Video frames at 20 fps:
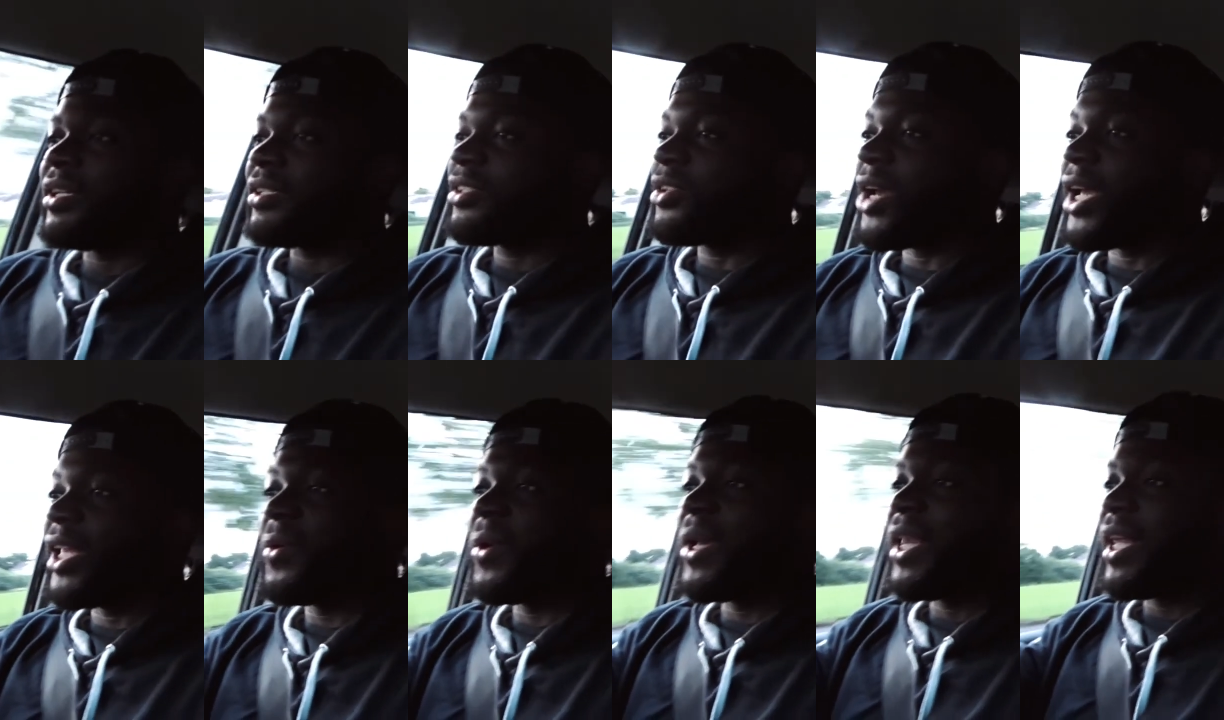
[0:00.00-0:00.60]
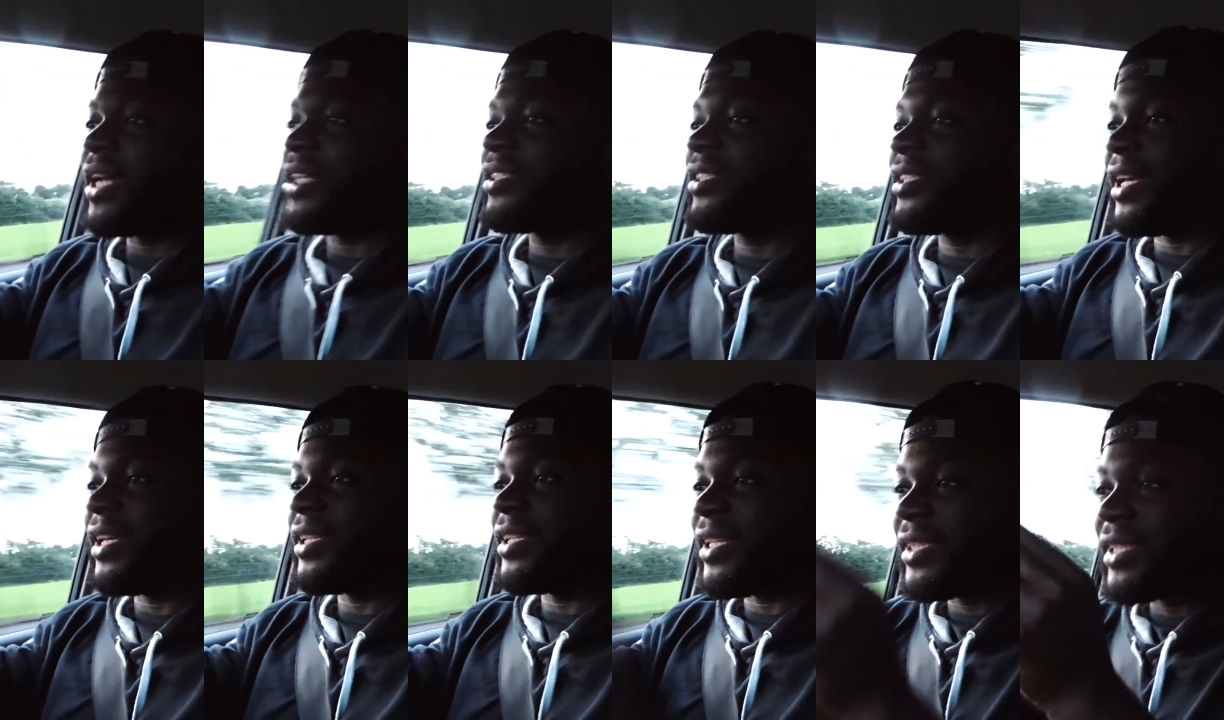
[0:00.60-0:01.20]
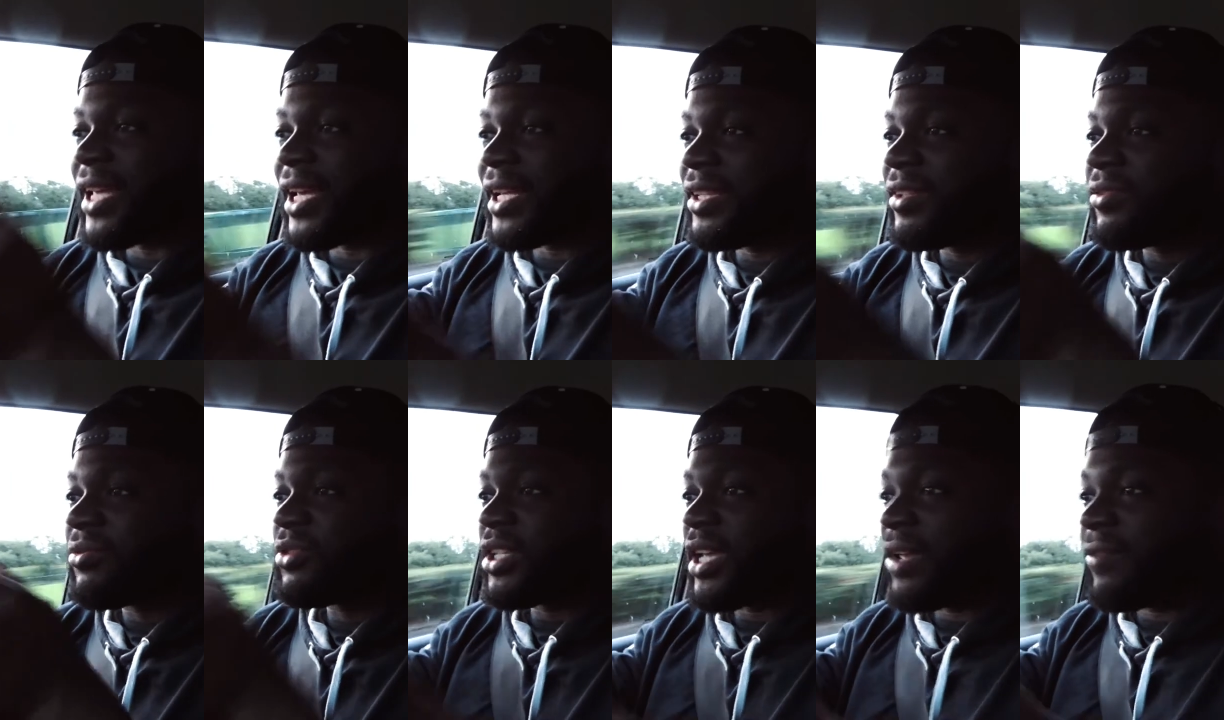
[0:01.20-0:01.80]
So anyway, lads, today is a
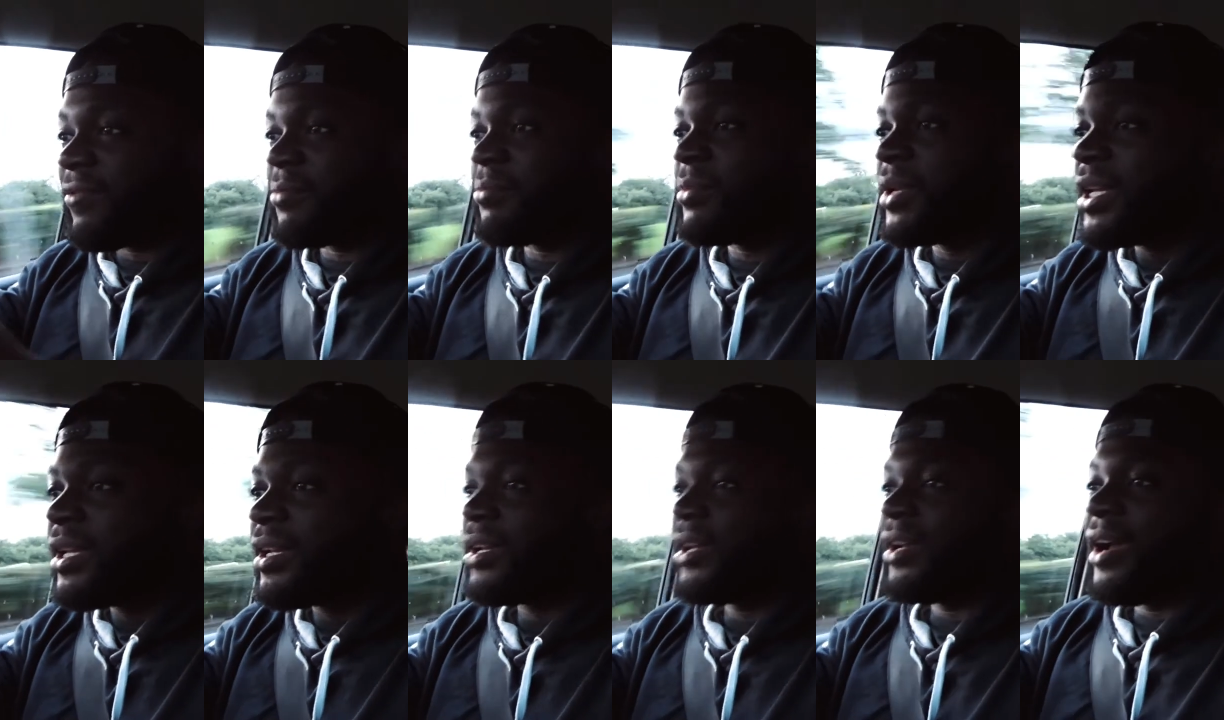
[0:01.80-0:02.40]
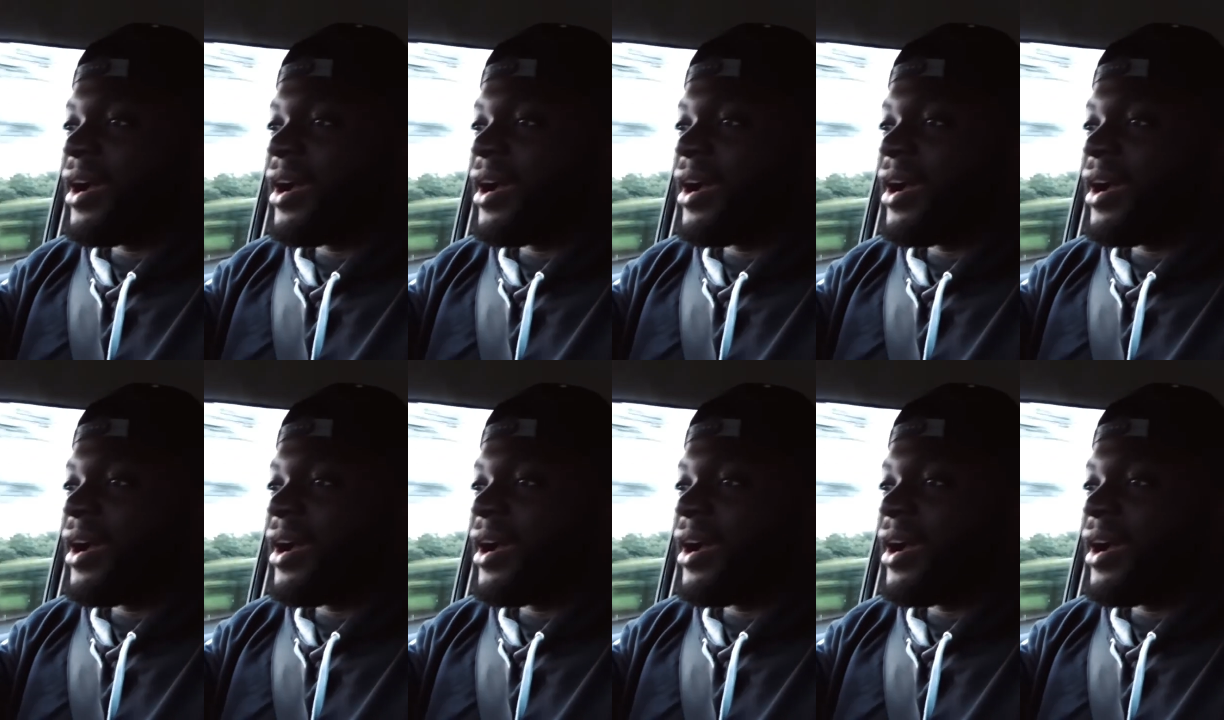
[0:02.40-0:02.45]
deadlift day for me.